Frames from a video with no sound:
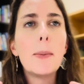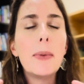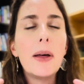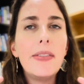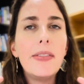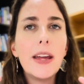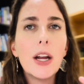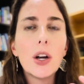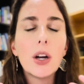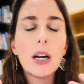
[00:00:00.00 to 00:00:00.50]

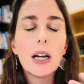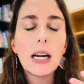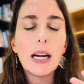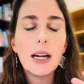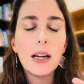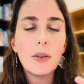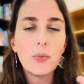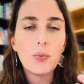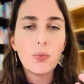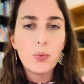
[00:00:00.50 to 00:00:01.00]
There are
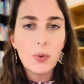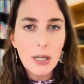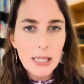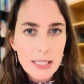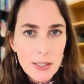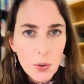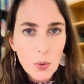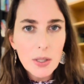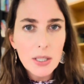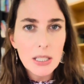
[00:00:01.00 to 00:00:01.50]

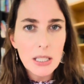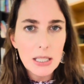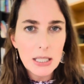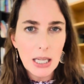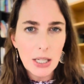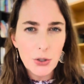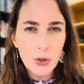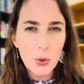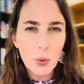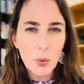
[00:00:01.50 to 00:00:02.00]
resources
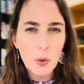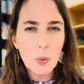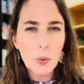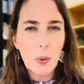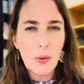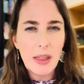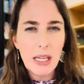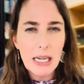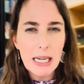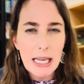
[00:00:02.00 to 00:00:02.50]
and tools
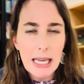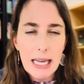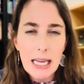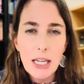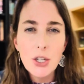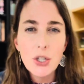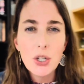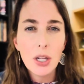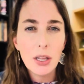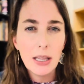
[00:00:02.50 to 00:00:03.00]
within
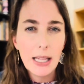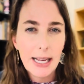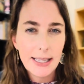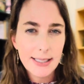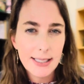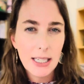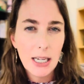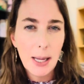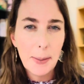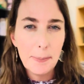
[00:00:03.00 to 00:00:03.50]
each
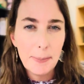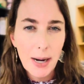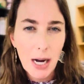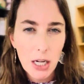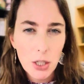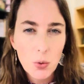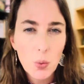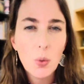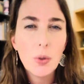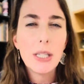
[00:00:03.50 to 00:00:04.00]
lesson and
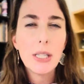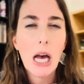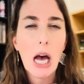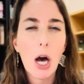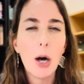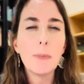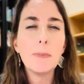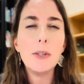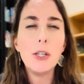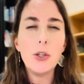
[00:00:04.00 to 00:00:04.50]
module to
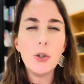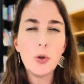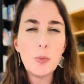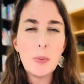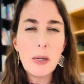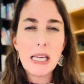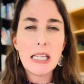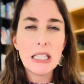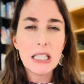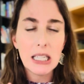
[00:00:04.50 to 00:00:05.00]
help you
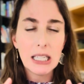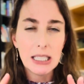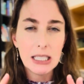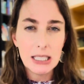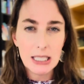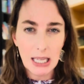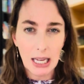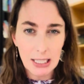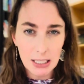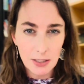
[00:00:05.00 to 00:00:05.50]
be
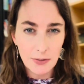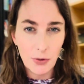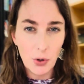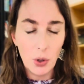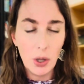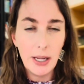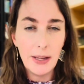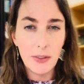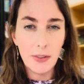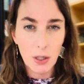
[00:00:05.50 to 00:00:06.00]
successful
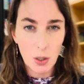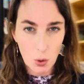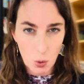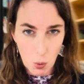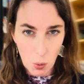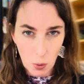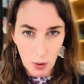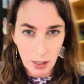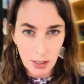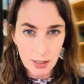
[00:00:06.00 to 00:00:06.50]
in the
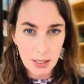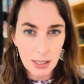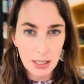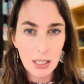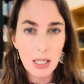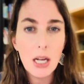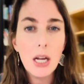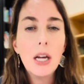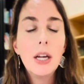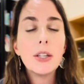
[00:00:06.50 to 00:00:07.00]
course.
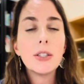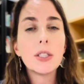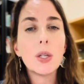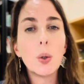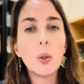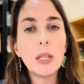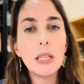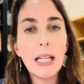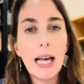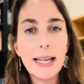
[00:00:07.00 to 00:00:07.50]
So
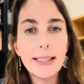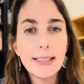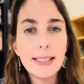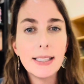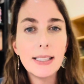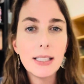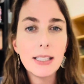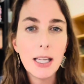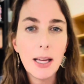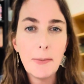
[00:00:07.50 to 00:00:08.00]

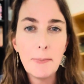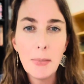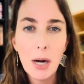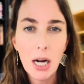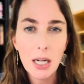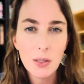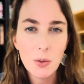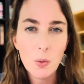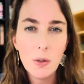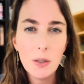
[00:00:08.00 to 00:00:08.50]
lessons and
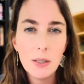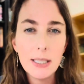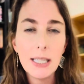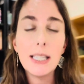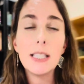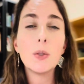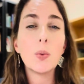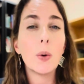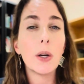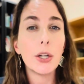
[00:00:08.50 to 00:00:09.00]
modules
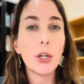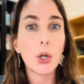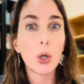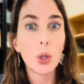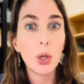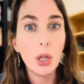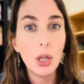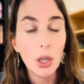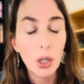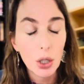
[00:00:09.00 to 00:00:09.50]
is where your
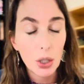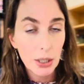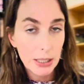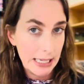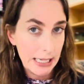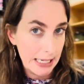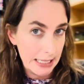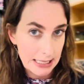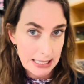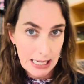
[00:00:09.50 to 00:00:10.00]

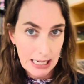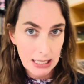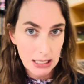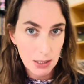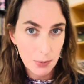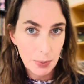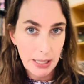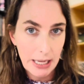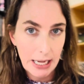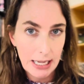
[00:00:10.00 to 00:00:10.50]
learning takes
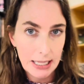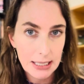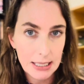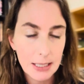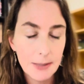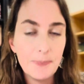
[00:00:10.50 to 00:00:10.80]
place.